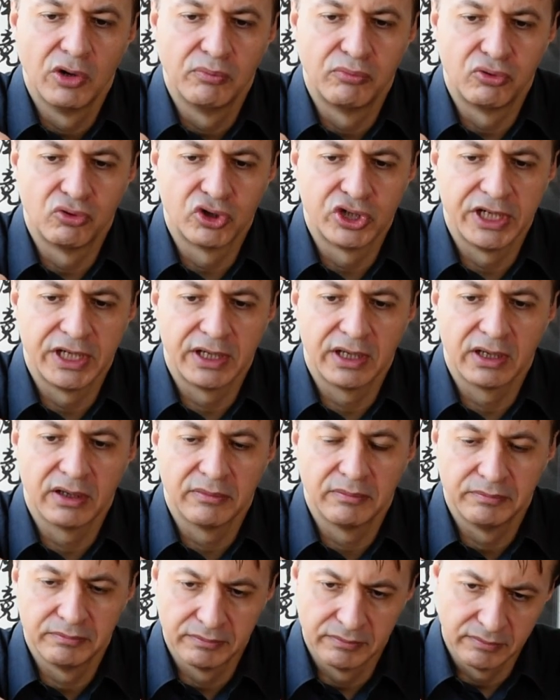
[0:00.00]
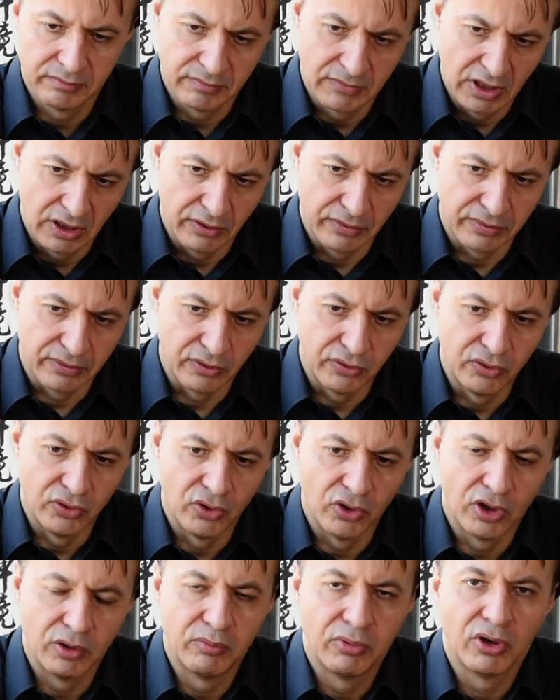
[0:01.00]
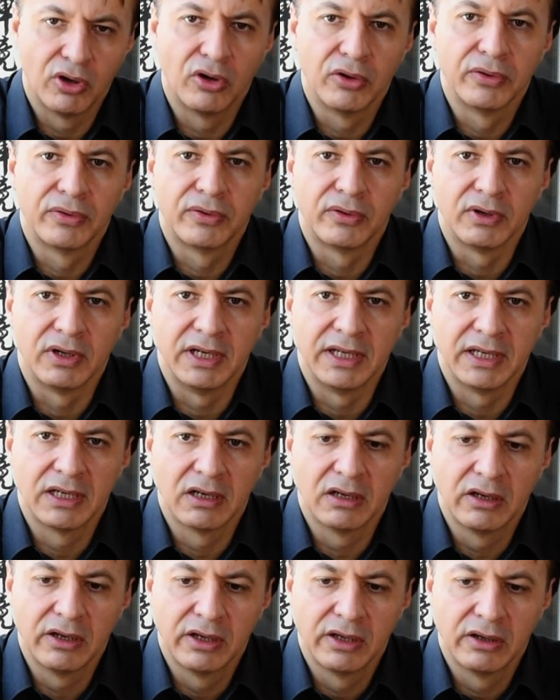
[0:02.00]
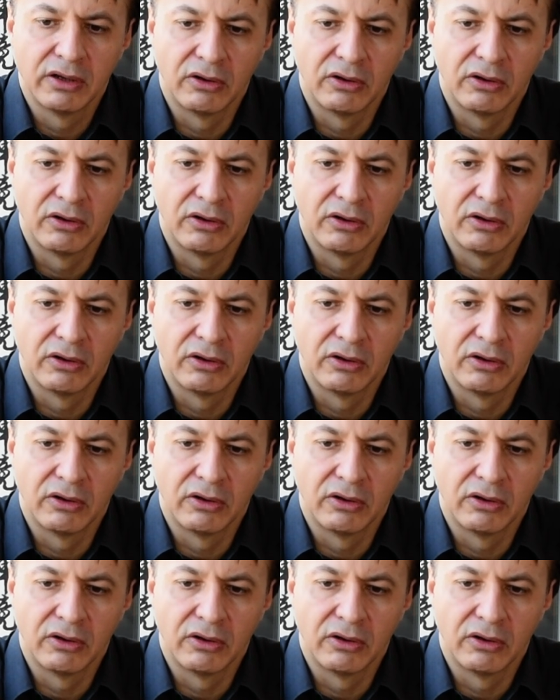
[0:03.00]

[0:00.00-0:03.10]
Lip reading: pushing the knob on the lid,